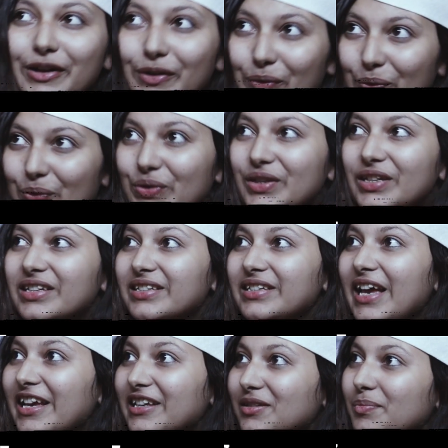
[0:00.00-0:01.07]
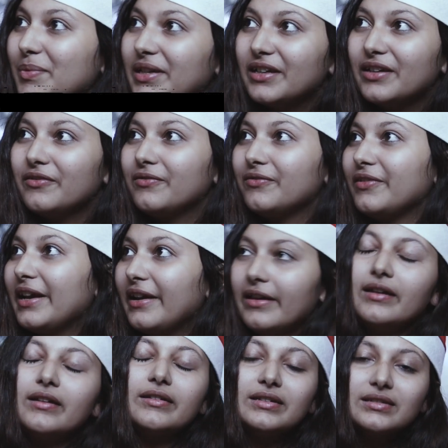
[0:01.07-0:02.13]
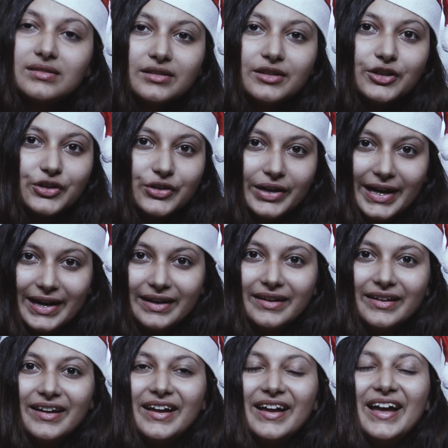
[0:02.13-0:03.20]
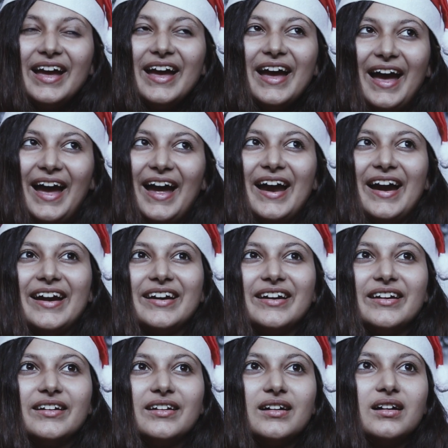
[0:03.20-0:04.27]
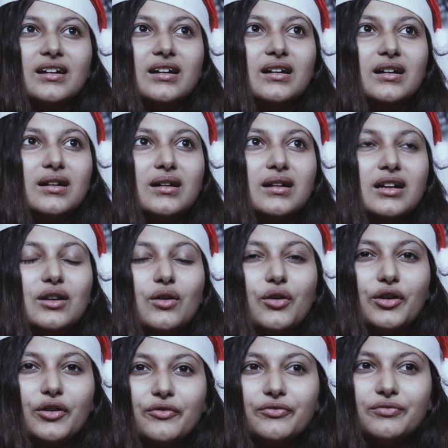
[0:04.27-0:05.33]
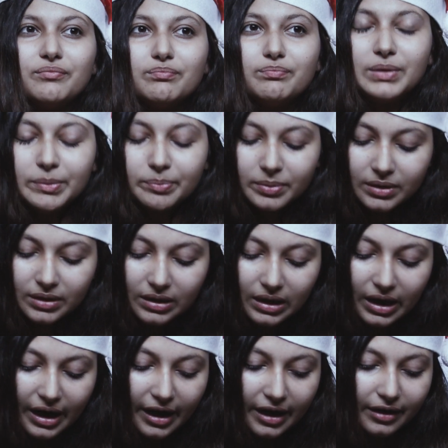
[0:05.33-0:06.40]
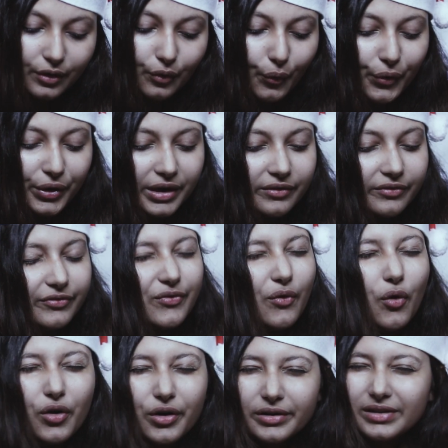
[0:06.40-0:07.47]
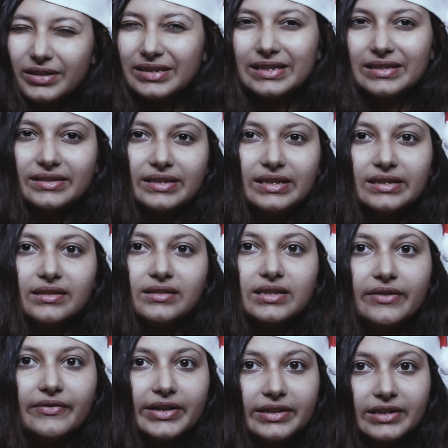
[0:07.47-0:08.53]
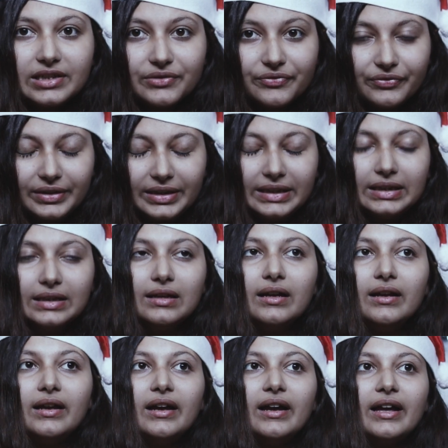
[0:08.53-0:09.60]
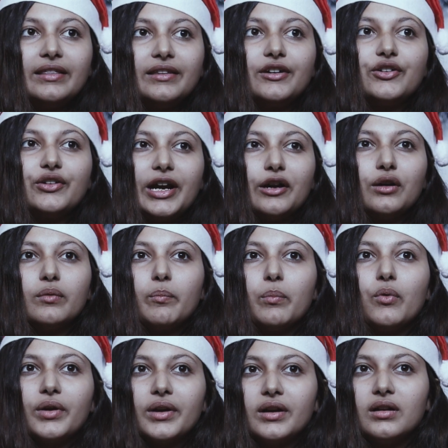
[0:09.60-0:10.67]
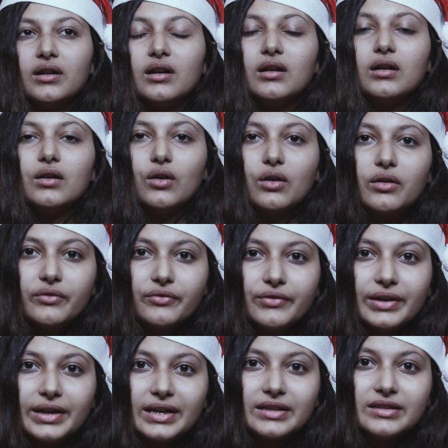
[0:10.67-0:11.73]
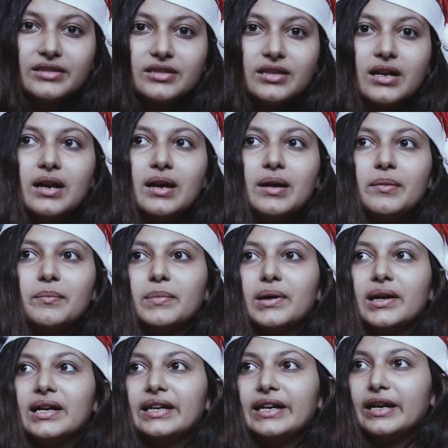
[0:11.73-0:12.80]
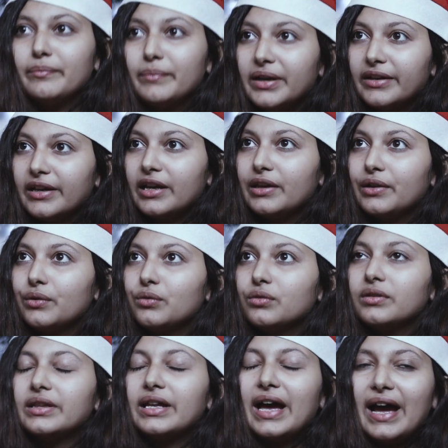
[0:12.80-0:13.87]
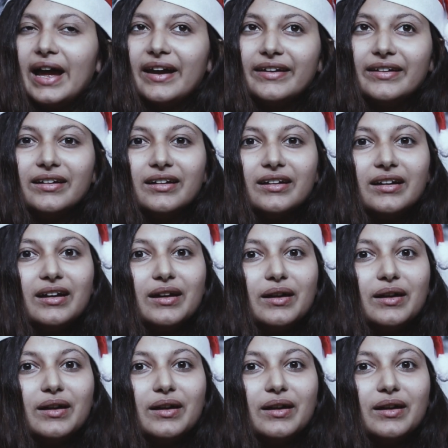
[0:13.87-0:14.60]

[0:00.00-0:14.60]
I know this has been a very recent trend and a lot of people are going for the 60s and 70s feel and they're trying to put in a lot of grains, but let me tell you that